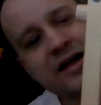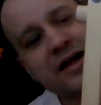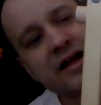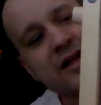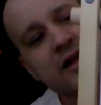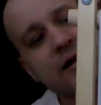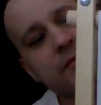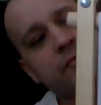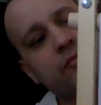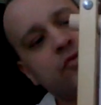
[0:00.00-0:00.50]
I
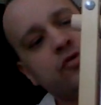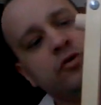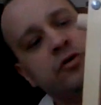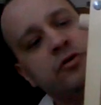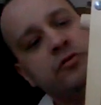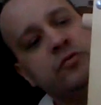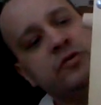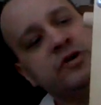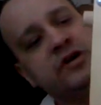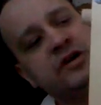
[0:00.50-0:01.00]
got
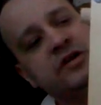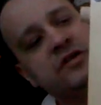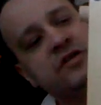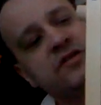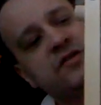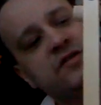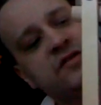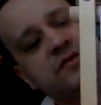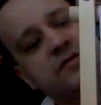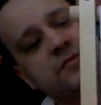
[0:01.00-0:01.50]
bored with
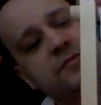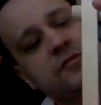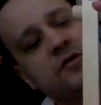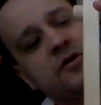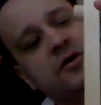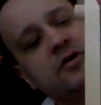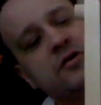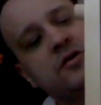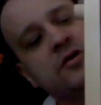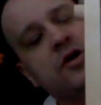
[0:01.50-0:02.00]

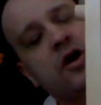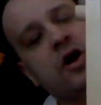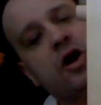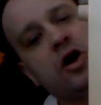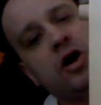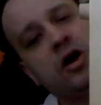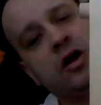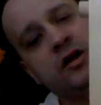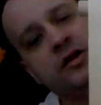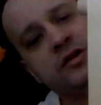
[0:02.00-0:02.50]

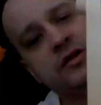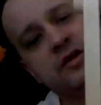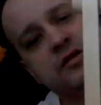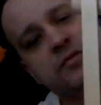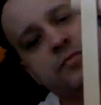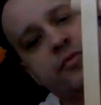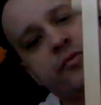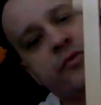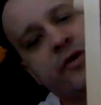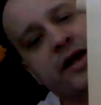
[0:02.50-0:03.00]
all of this
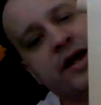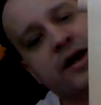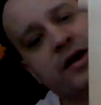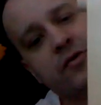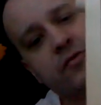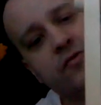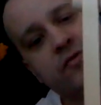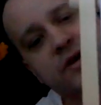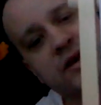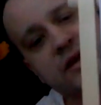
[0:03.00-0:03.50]

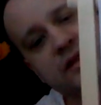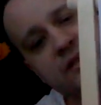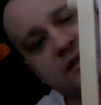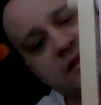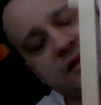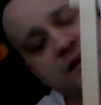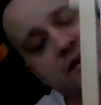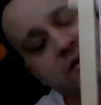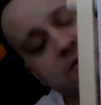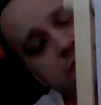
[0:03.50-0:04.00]
brown right
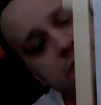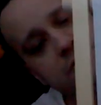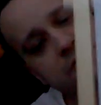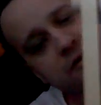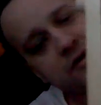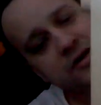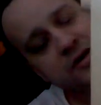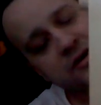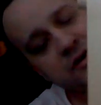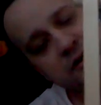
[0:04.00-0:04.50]
there.
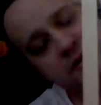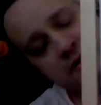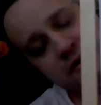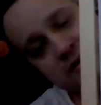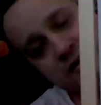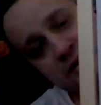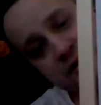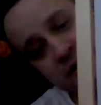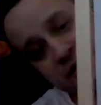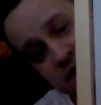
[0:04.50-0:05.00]

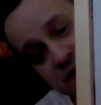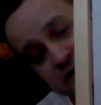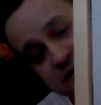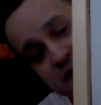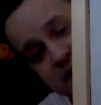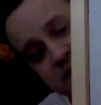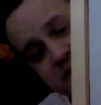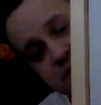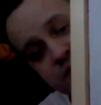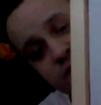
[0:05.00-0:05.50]
And like I
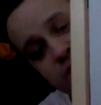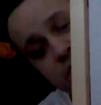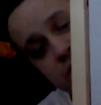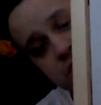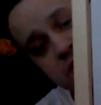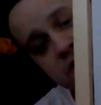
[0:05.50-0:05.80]
said, it's a full